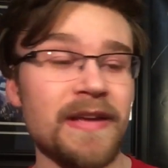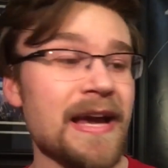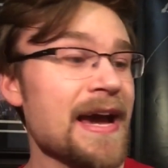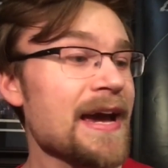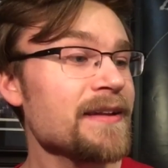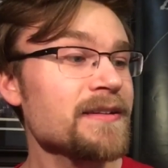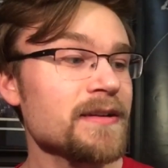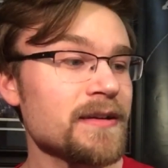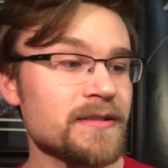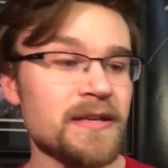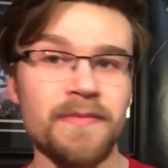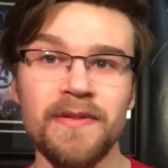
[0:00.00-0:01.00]
They had
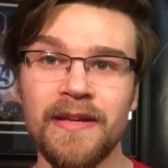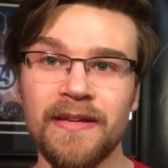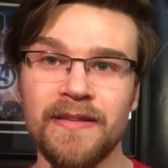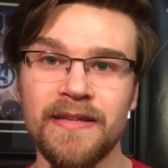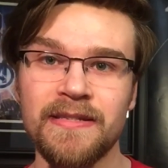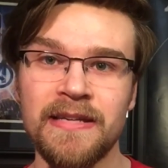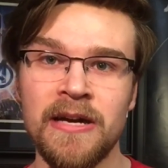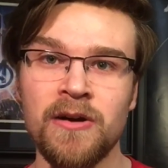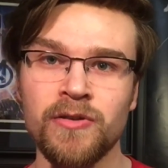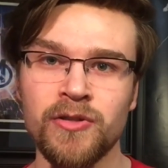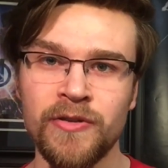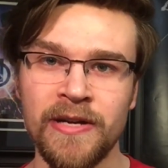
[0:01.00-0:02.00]
something like this
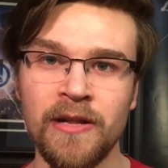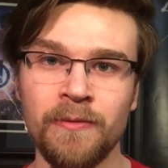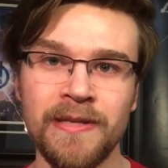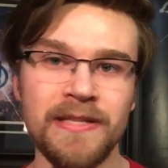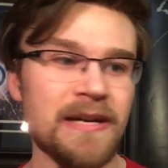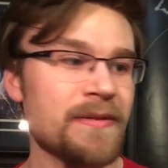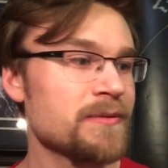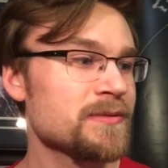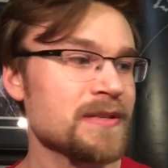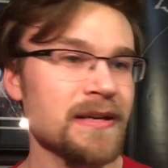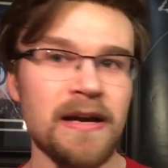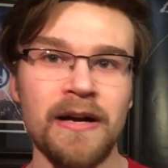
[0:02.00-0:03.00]
out during Halloween time that
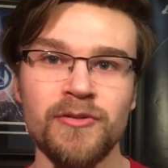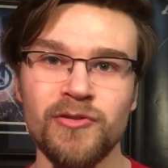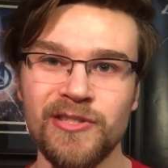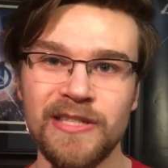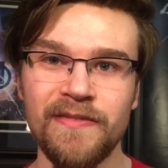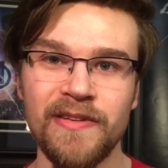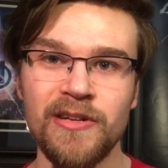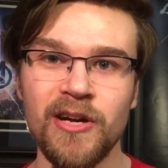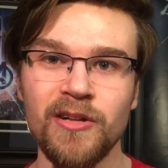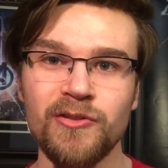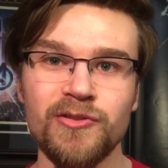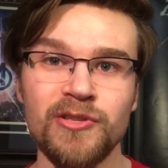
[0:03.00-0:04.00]
was like
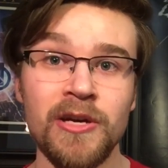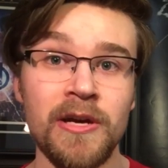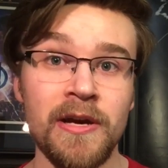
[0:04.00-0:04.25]
$170.